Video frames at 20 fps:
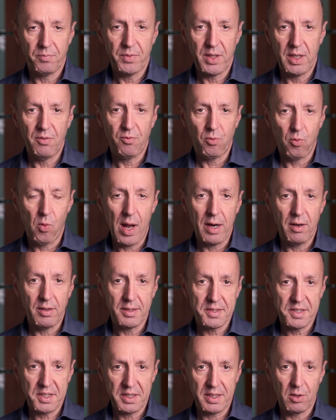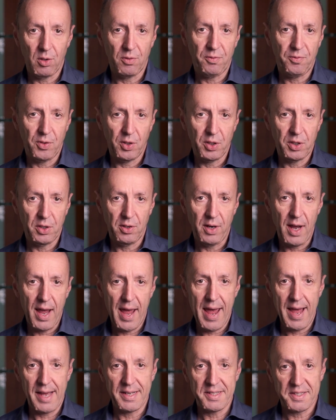If one single photo
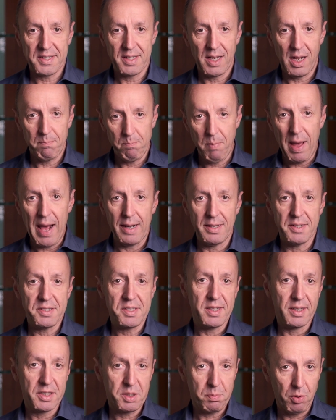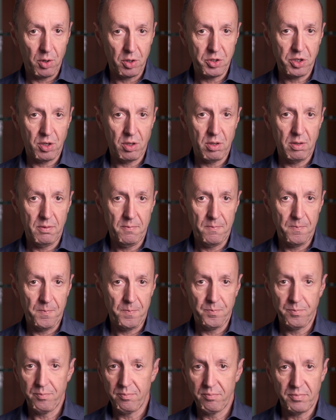has a balanced exposure,
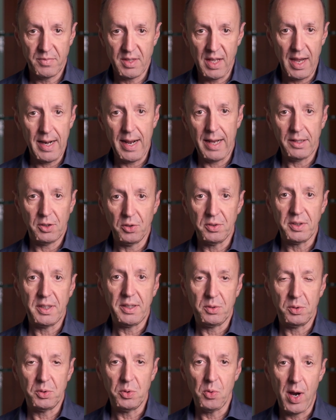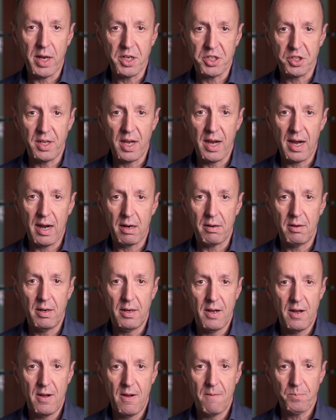then I don't need to do HDR.
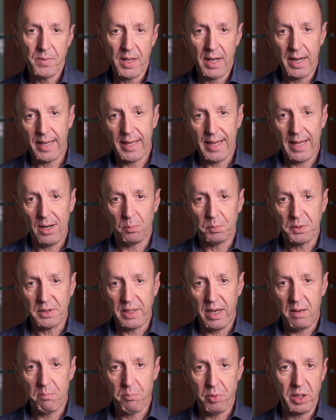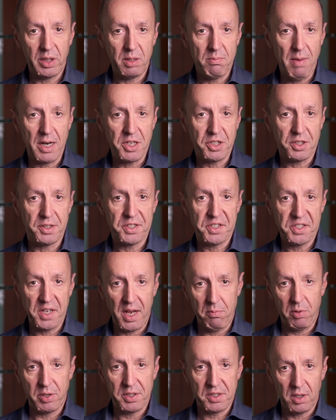And I can obtain pretty much the
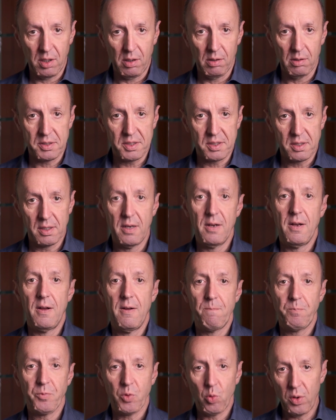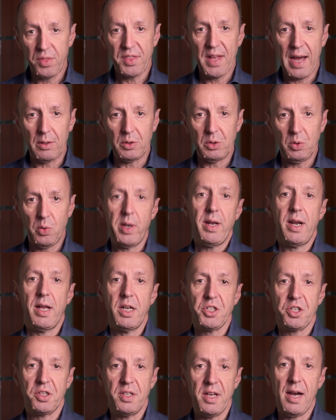same results without doing
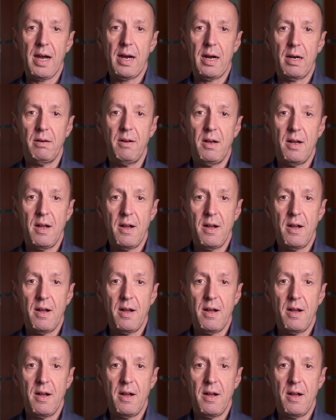HDR